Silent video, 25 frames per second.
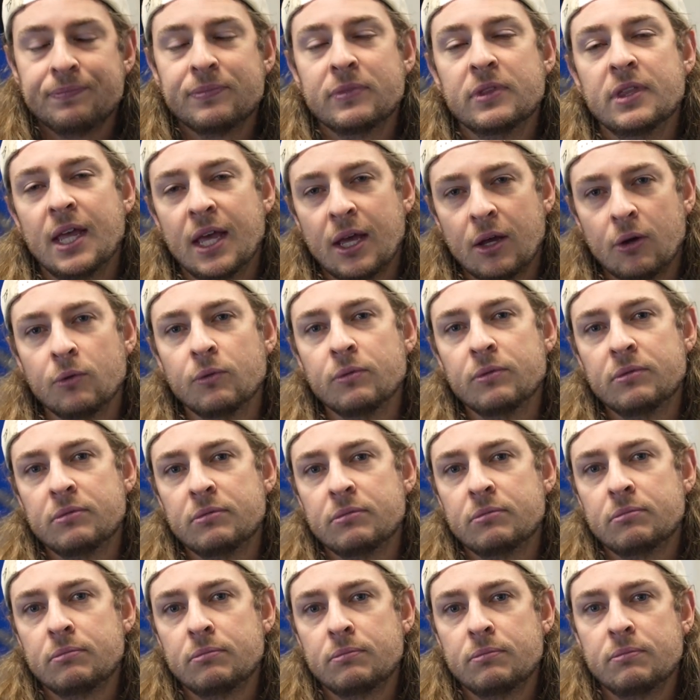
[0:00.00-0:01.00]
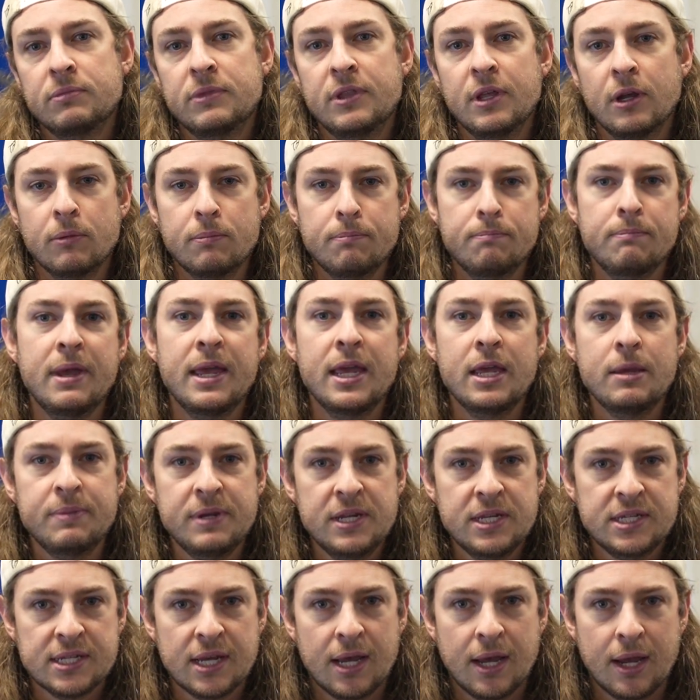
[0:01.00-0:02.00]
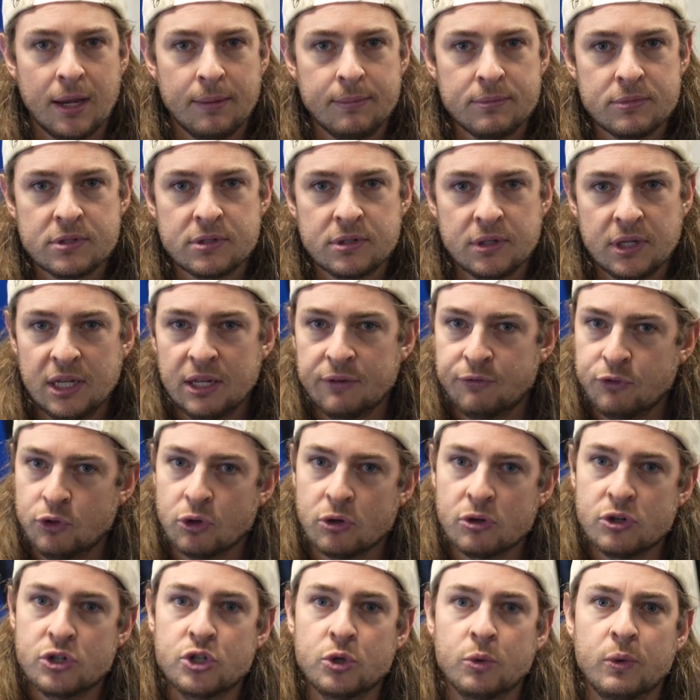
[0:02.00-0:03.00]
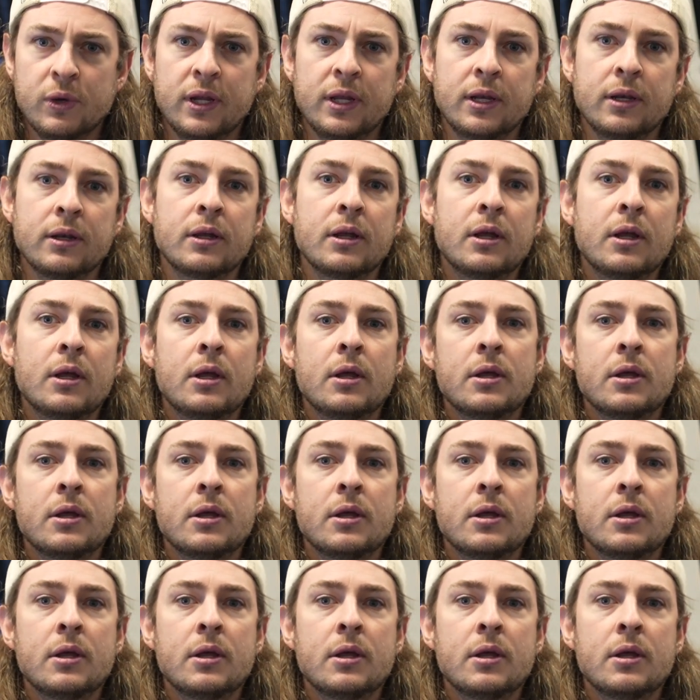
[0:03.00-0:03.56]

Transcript: Now, there may be times if you're doing